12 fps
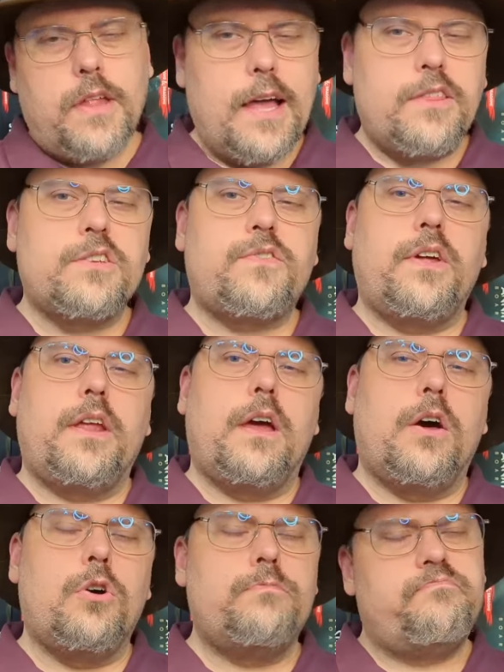If you like this
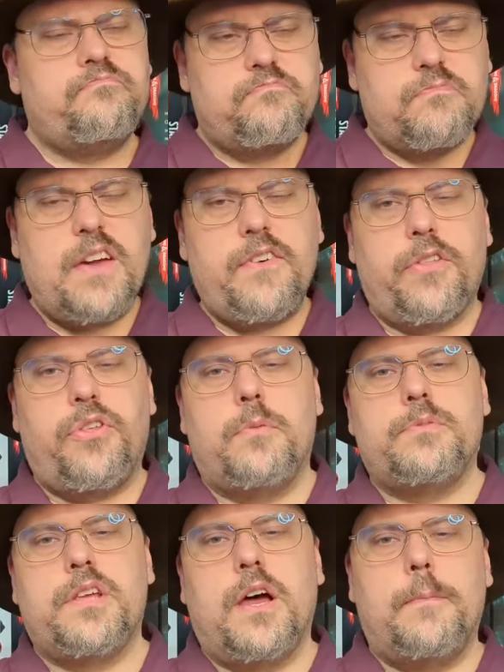video, give it a
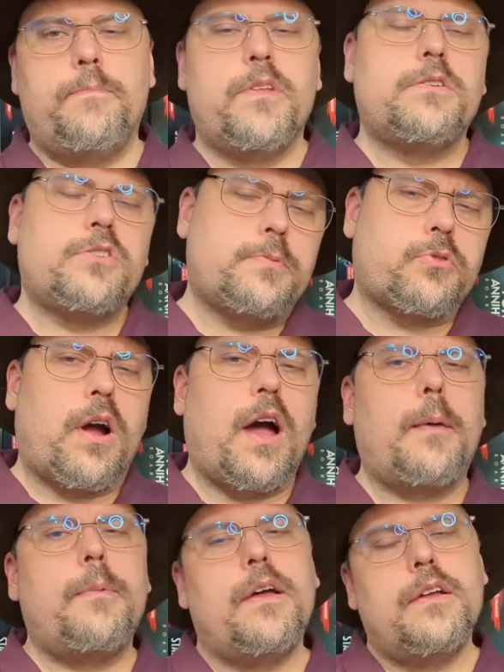thumbs up,
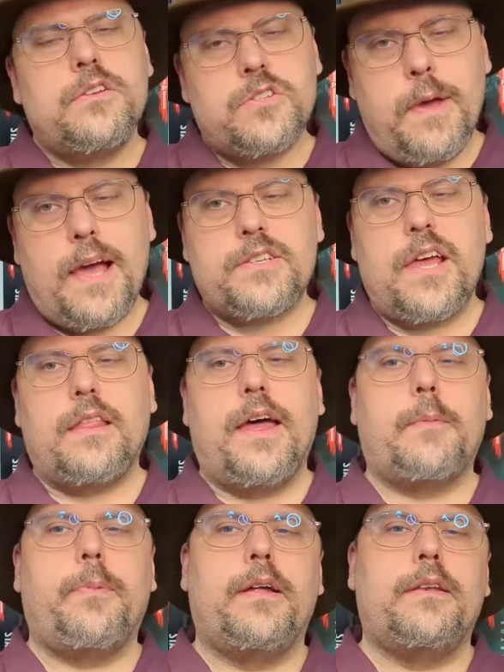subscribe, smash
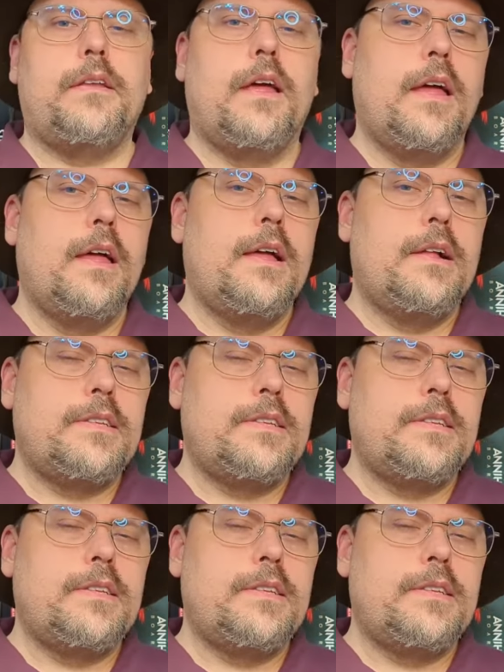that like button.